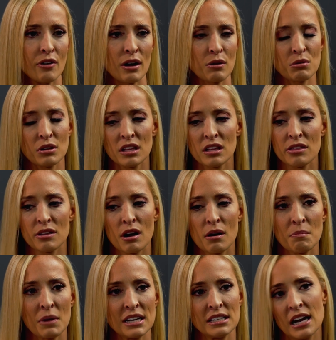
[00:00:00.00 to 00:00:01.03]
I really
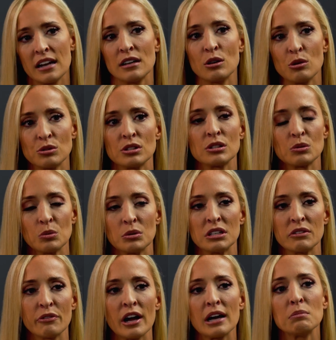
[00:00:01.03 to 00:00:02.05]
thought my diagnosis would
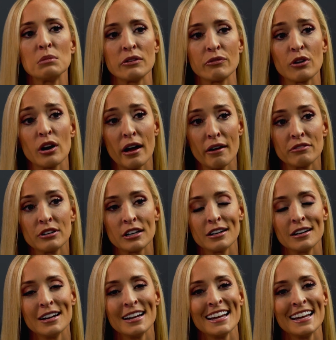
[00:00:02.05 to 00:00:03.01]
define me forever.